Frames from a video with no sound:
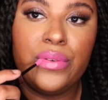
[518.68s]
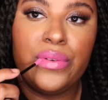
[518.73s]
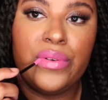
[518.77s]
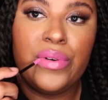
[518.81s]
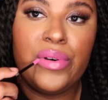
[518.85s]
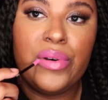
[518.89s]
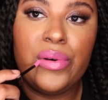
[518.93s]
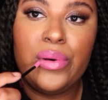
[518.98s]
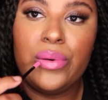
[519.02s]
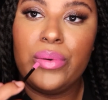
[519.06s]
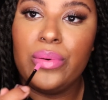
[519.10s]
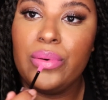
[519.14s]

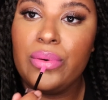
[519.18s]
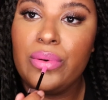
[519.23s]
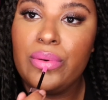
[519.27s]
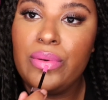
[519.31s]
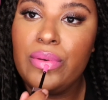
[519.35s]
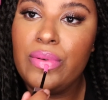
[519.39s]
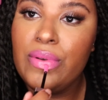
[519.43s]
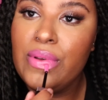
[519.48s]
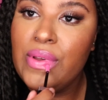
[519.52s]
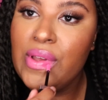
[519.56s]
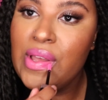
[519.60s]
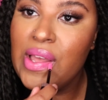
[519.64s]
Ooh.
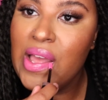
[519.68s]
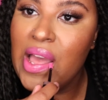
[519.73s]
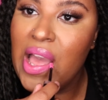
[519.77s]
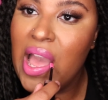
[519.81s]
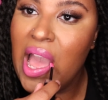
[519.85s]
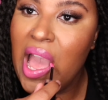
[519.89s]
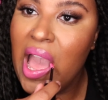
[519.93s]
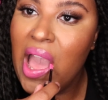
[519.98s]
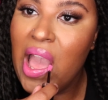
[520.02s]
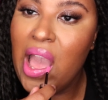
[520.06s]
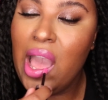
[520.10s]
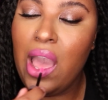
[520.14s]

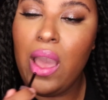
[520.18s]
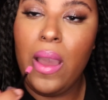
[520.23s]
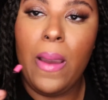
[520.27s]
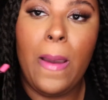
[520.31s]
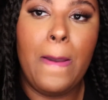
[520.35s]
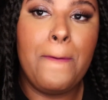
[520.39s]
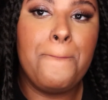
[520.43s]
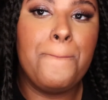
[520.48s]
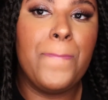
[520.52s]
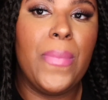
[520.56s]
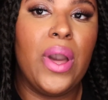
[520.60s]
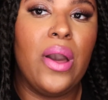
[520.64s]

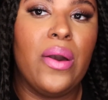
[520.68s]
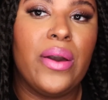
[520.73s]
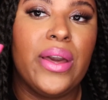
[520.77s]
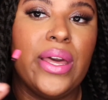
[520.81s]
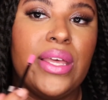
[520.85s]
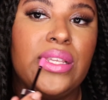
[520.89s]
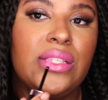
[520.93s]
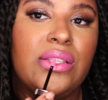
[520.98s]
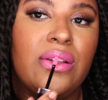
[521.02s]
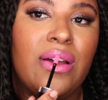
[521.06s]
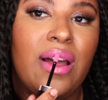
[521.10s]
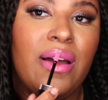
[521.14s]

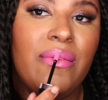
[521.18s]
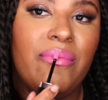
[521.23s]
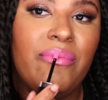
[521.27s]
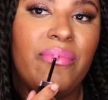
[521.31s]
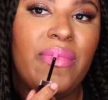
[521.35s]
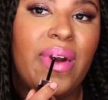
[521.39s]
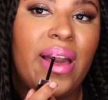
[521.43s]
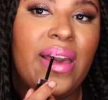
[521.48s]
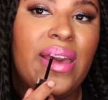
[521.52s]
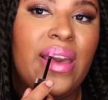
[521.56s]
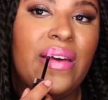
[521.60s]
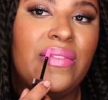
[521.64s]
Okay, so I
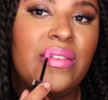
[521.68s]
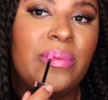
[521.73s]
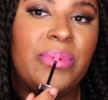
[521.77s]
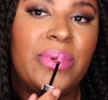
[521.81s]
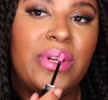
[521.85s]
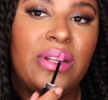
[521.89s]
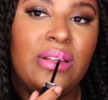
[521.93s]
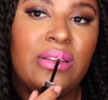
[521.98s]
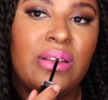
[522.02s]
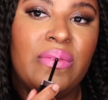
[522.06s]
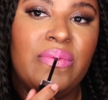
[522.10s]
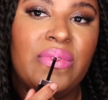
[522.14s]
might have to put
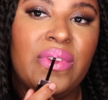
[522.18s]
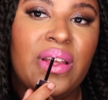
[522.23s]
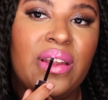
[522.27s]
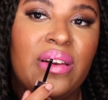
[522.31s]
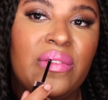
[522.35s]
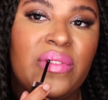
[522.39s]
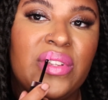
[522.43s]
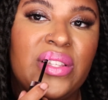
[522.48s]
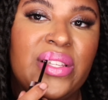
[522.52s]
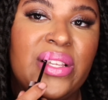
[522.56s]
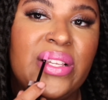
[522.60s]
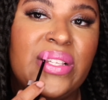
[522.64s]
a lip liner
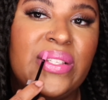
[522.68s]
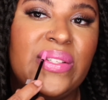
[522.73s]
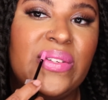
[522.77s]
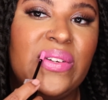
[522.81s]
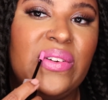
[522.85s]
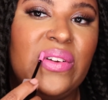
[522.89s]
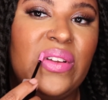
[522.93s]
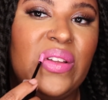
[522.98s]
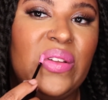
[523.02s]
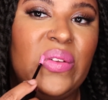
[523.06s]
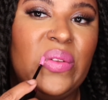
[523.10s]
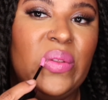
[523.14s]
with this
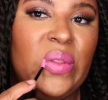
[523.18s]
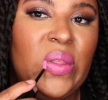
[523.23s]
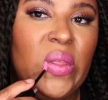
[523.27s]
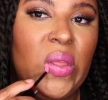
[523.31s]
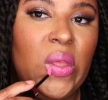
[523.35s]
on